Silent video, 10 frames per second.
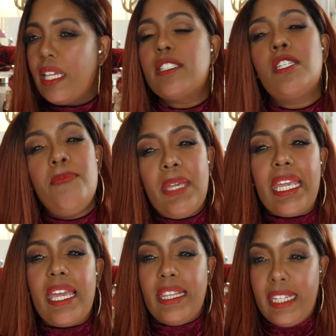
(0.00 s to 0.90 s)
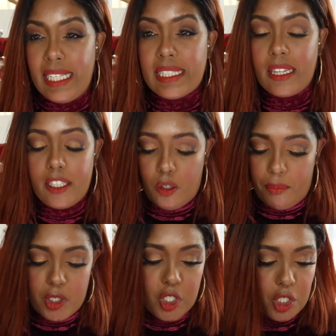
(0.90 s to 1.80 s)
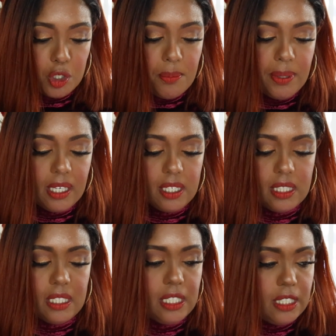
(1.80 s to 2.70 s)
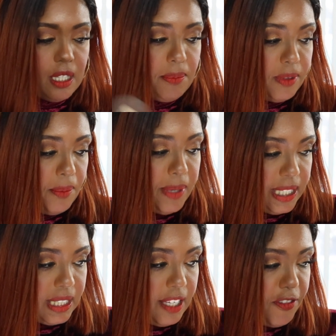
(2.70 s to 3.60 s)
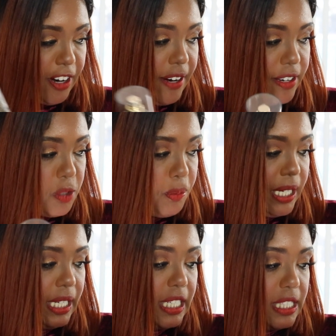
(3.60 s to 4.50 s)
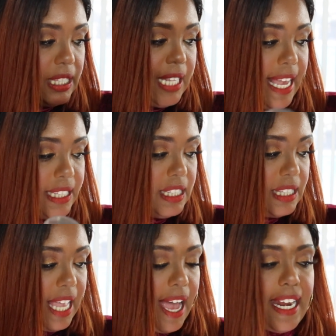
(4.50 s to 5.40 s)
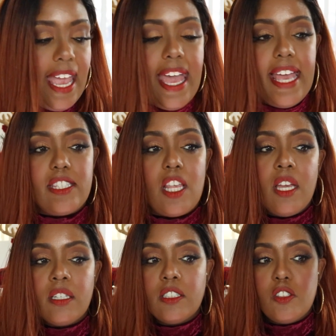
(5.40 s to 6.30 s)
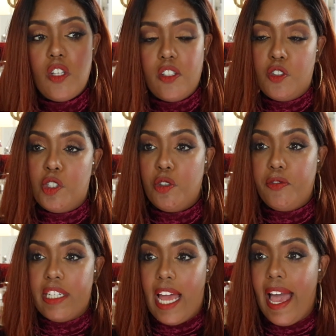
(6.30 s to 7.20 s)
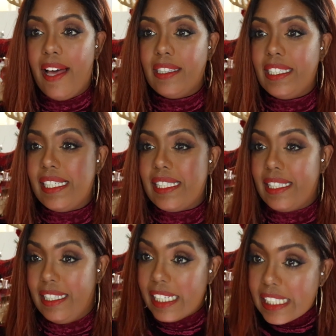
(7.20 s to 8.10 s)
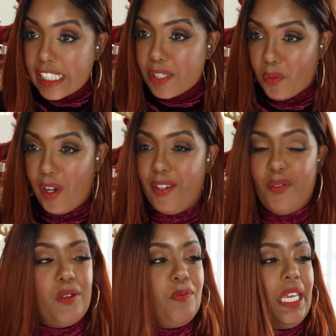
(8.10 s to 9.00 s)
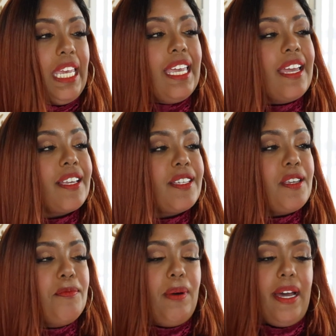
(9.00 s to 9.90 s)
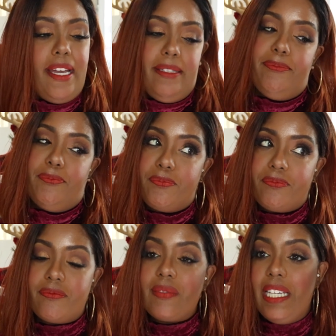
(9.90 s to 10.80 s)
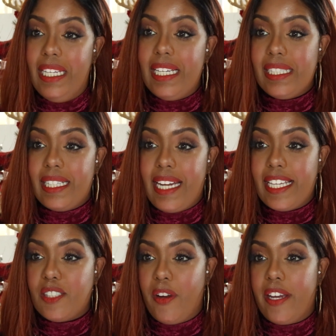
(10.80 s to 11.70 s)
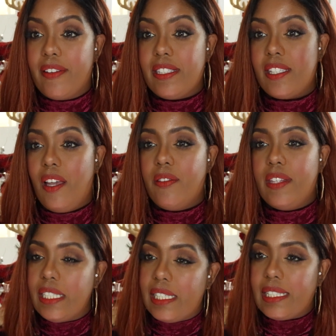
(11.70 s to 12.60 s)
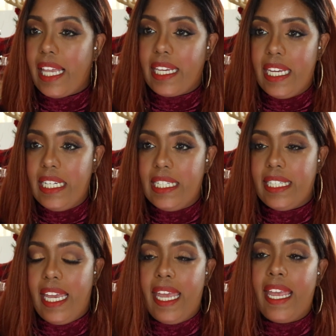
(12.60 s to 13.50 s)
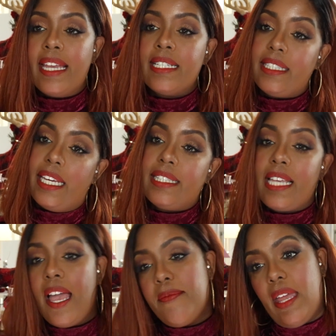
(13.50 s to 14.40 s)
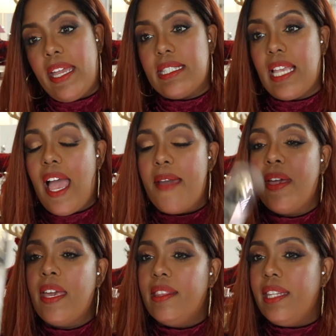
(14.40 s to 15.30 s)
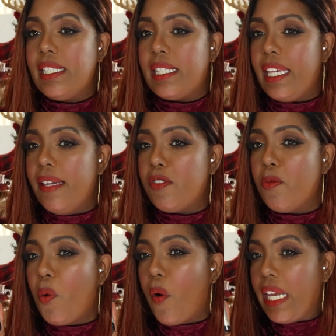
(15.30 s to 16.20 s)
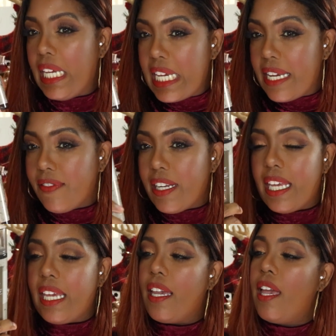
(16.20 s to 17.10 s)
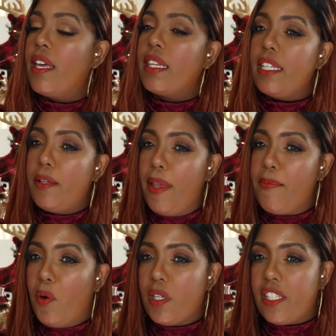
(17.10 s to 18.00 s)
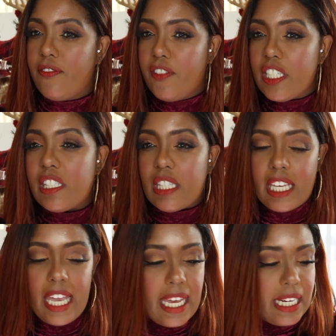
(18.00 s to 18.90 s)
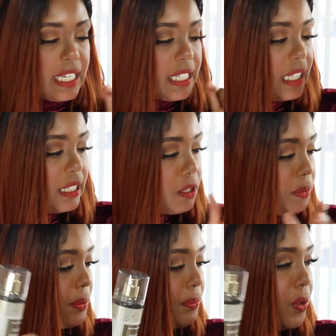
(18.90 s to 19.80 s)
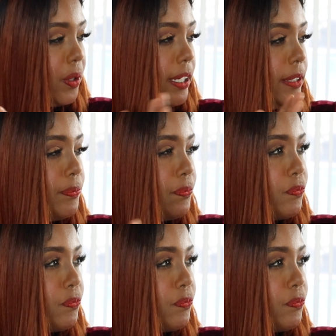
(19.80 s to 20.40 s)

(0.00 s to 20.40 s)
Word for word: to me it leans a little mature because it is the, the musky fragrance but it is nice it's not as juvenile as this one would be but it is a nice fragrance so this is like any day daytime nighttime this gives more evening a little bit more sophisticated a little bit more